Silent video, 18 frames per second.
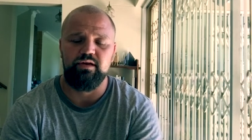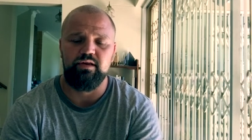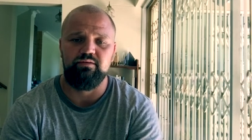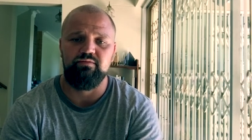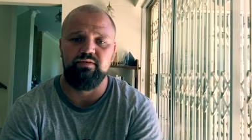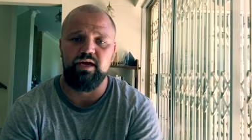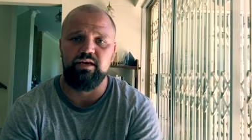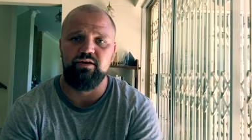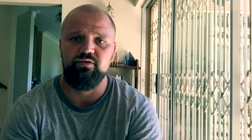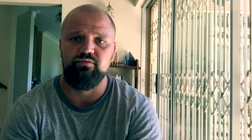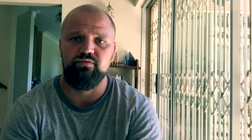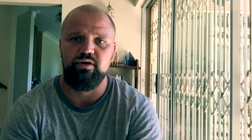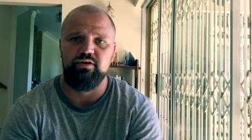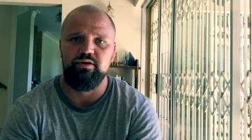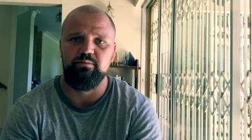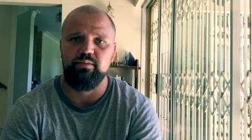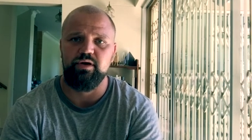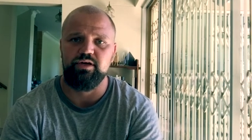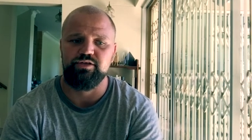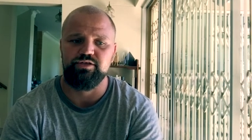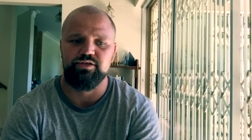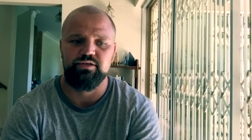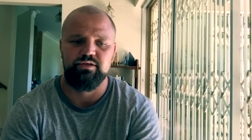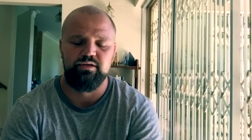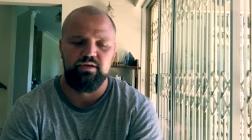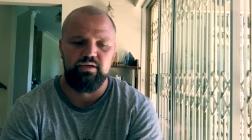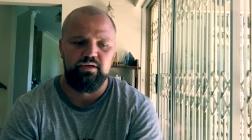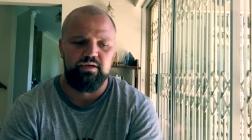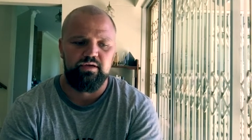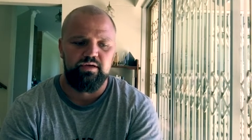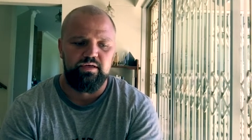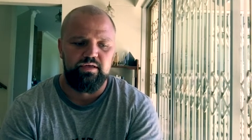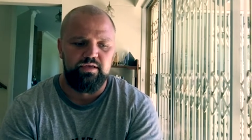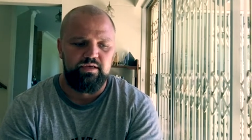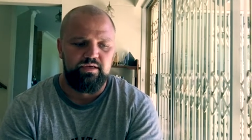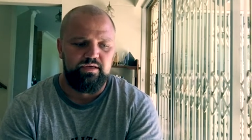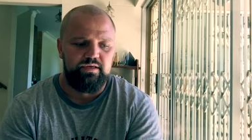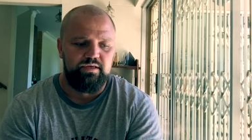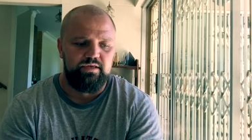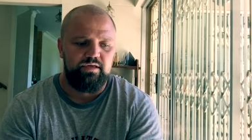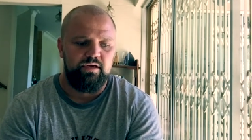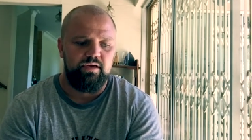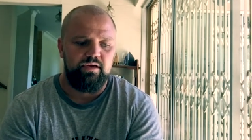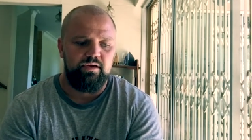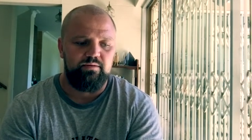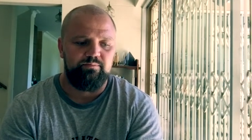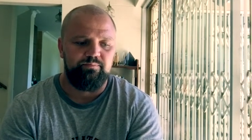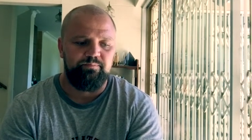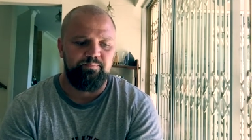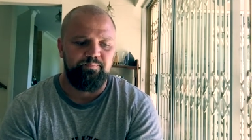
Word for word: and value very much. Um,